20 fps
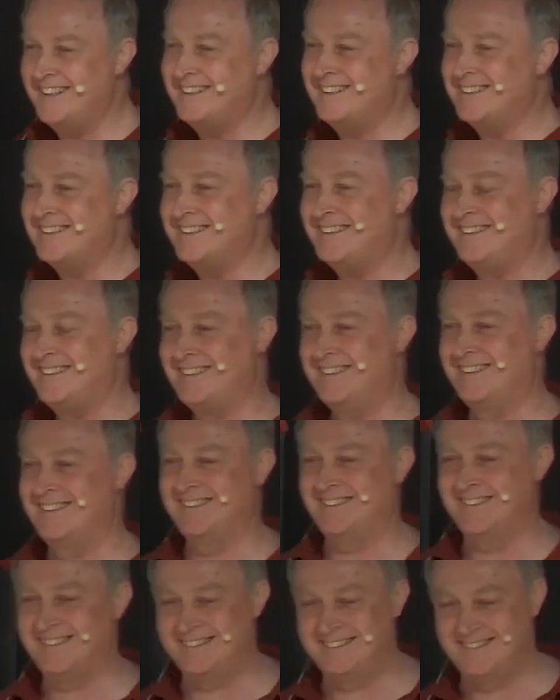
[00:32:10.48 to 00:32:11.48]

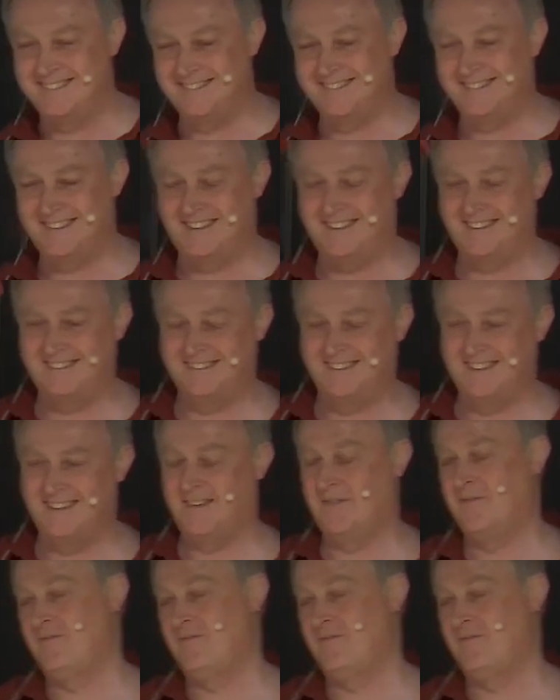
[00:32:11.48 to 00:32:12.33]
No one is speaking in this clip.